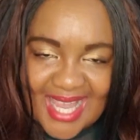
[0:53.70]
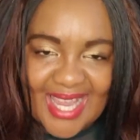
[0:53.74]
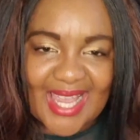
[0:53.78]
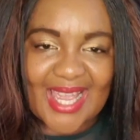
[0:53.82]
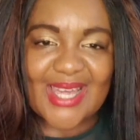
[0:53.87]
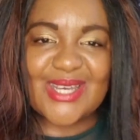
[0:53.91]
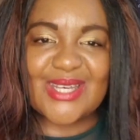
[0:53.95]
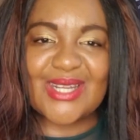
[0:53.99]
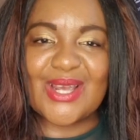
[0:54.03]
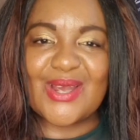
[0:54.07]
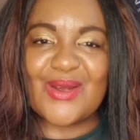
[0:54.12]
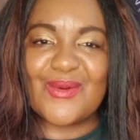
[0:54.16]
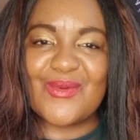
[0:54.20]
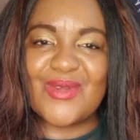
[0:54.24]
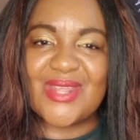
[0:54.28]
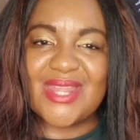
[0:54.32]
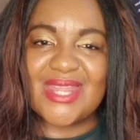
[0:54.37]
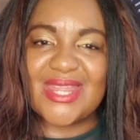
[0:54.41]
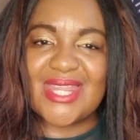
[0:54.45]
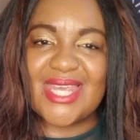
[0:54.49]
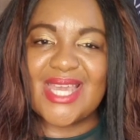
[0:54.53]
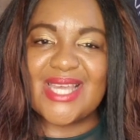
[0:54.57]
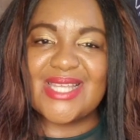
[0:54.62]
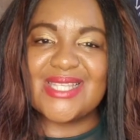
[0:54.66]
2
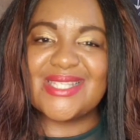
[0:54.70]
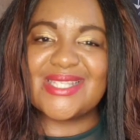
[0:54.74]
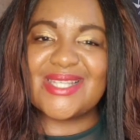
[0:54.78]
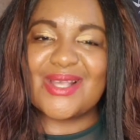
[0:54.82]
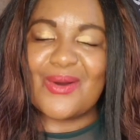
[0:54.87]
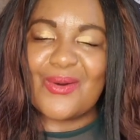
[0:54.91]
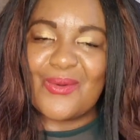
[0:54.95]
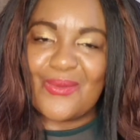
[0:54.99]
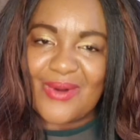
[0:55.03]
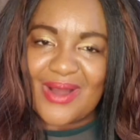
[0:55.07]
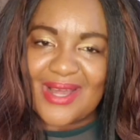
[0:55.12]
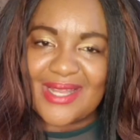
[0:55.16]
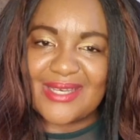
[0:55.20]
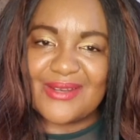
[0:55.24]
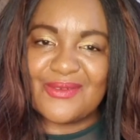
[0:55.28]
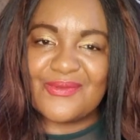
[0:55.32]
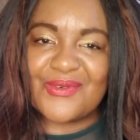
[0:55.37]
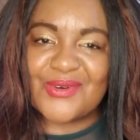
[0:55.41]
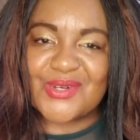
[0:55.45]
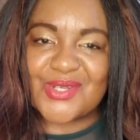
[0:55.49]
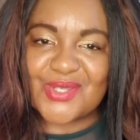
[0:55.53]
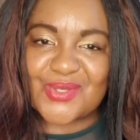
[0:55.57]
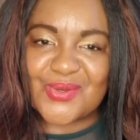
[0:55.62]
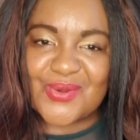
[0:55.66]
Corinthians 1
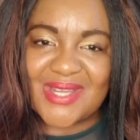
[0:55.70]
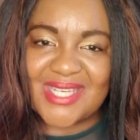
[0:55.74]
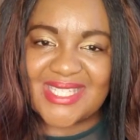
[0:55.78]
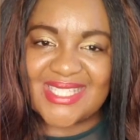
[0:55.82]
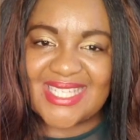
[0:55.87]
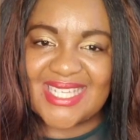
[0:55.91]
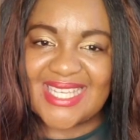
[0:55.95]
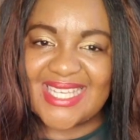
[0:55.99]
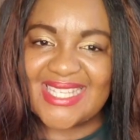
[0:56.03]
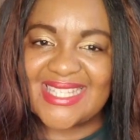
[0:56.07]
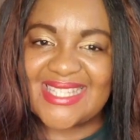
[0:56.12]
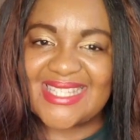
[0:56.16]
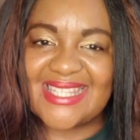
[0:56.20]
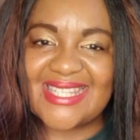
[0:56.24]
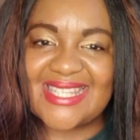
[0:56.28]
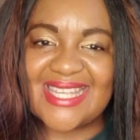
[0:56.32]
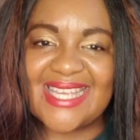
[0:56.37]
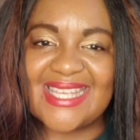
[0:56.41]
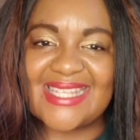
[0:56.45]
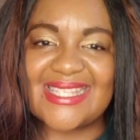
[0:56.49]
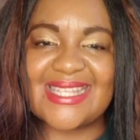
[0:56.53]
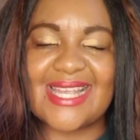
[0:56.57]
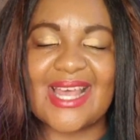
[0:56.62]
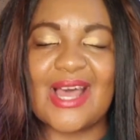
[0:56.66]
verse 20, it
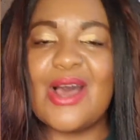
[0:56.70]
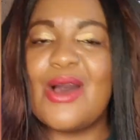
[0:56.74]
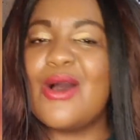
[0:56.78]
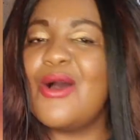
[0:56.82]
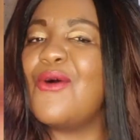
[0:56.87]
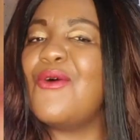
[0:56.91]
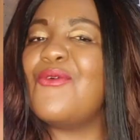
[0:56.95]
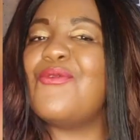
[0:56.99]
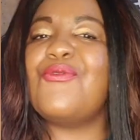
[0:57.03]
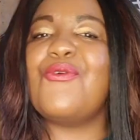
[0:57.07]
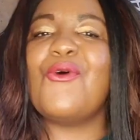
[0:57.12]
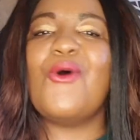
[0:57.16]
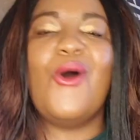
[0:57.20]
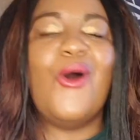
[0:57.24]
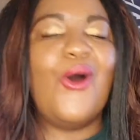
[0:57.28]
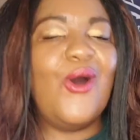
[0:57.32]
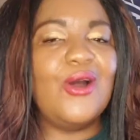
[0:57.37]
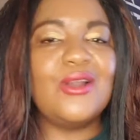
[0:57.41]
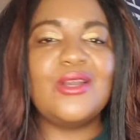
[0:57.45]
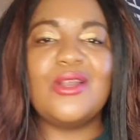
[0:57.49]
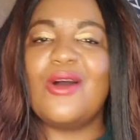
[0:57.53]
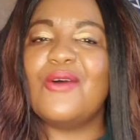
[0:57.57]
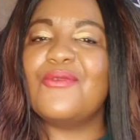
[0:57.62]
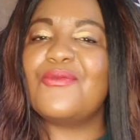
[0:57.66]
says, for
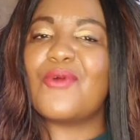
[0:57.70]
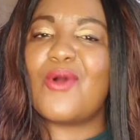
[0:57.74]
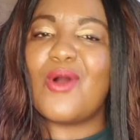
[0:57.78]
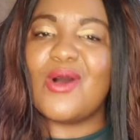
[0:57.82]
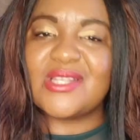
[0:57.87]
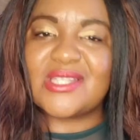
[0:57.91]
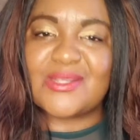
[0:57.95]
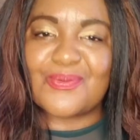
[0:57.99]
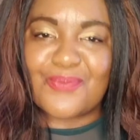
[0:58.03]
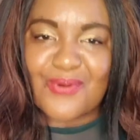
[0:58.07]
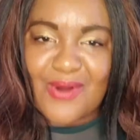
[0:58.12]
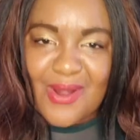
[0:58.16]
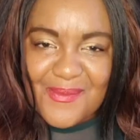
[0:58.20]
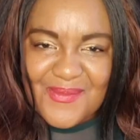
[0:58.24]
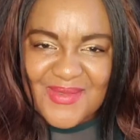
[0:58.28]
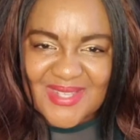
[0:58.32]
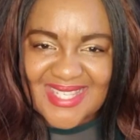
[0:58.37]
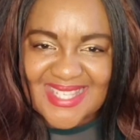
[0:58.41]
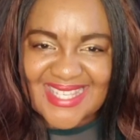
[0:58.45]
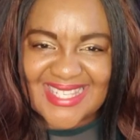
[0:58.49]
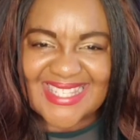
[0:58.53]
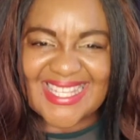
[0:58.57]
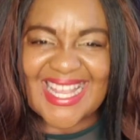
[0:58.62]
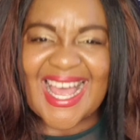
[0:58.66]
all of God's
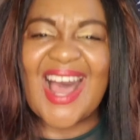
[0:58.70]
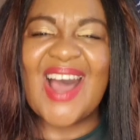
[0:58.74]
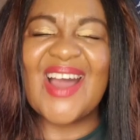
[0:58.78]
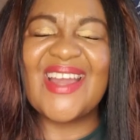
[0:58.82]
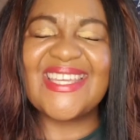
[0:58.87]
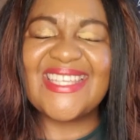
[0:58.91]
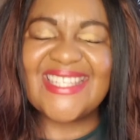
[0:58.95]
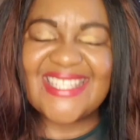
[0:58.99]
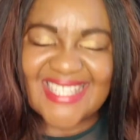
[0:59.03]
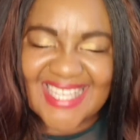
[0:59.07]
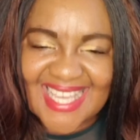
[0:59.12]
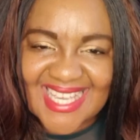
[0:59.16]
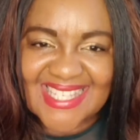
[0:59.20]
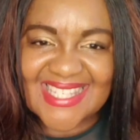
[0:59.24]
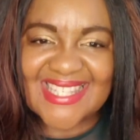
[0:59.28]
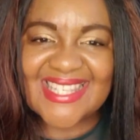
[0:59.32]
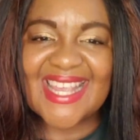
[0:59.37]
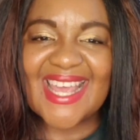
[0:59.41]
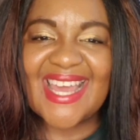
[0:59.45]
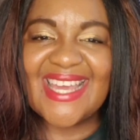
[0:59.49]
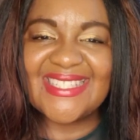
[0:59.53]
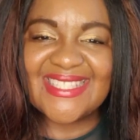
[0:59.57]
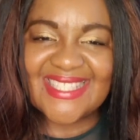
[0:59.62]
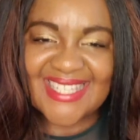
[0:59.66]
promises are yes
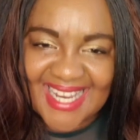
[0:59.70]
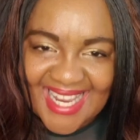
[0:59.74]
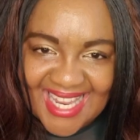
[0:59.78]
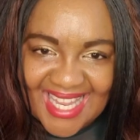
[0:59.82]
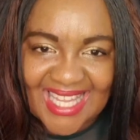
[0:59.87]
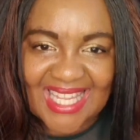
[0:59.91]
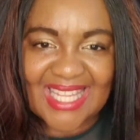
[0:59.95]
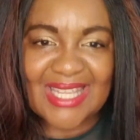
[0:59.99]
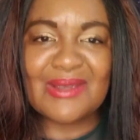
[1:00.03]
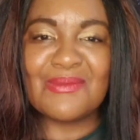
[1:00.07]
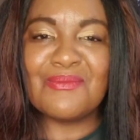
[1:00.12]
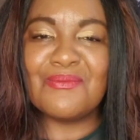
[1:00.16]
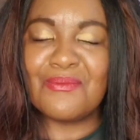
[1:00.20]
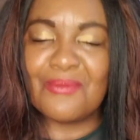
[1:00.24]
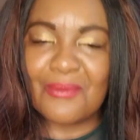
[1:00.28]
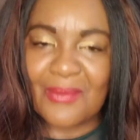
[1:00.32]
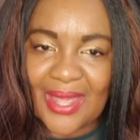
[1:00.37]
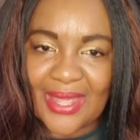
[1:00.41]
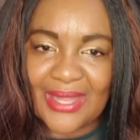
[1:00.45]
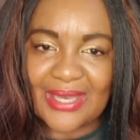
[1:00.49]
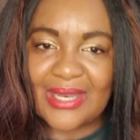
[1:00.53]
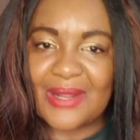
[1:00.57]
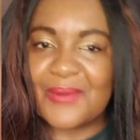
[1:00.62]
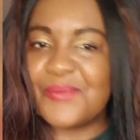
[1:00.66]
and
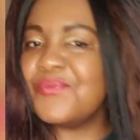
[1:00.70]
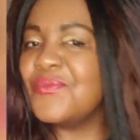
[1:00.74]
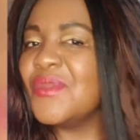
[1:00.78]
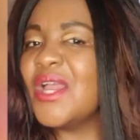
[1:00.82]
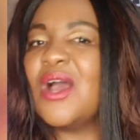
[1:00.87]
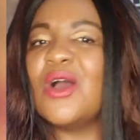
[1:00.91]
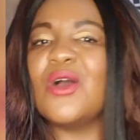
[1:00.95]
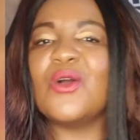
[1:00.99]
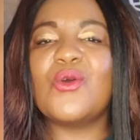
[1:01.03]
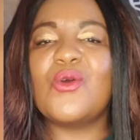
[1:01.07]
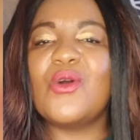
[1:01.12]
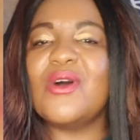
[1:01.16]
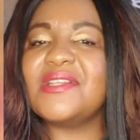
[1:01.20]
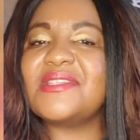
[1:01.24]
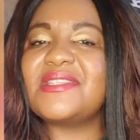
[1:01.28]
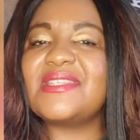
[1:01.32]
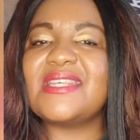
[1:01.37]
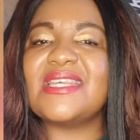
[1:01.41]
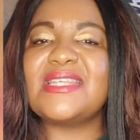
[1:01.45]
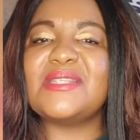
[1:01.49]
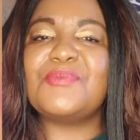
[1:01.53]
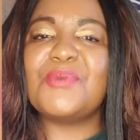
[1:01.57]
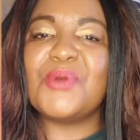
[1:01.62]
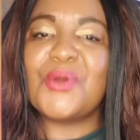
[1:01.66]
amen. God
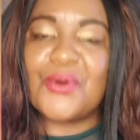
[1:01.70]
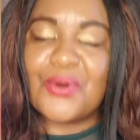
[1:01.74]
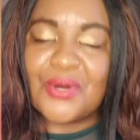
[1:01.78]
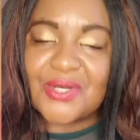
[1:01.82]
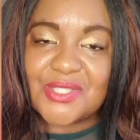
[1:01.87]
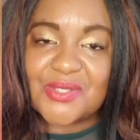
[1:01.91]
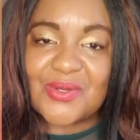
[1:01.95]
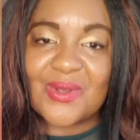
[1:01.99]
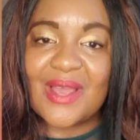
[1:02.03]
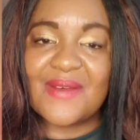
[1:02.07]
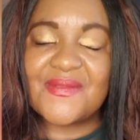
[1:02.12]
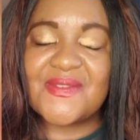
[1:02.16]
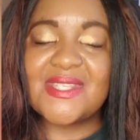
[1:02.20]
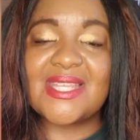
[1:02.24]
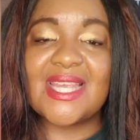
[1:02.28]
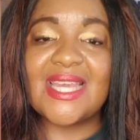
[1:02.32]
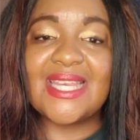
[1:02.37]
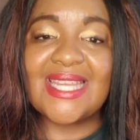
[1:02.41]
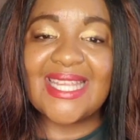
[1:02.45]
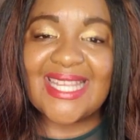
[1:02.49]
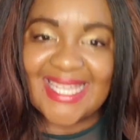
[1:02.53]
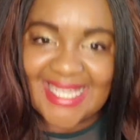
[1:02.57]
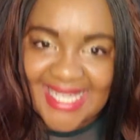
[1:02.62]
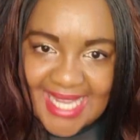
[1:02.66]
says, because you have said
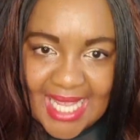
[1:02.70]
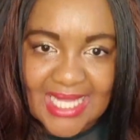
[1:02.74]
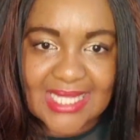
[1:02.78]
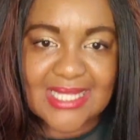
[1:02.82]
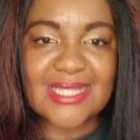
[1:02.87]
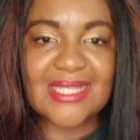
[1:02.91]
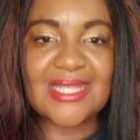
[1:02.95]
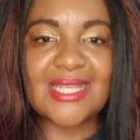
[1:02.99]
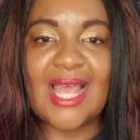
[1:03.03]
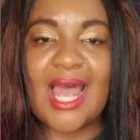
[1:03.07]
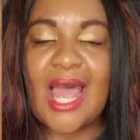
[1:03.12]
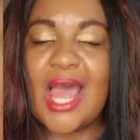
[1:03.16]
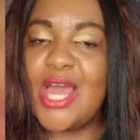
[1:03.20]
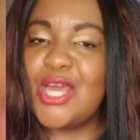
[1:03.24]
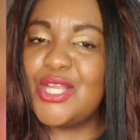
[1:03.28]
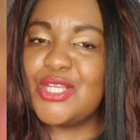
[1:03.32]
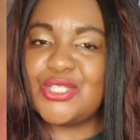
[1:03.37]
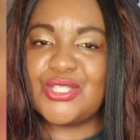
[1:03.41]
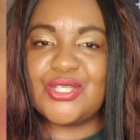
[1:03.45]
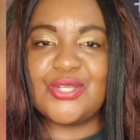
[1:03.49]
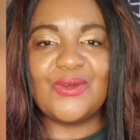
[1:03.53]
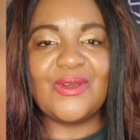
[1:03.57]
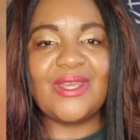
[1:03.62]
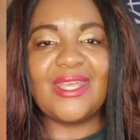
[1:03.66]
yes
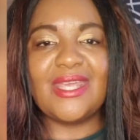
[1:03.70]
to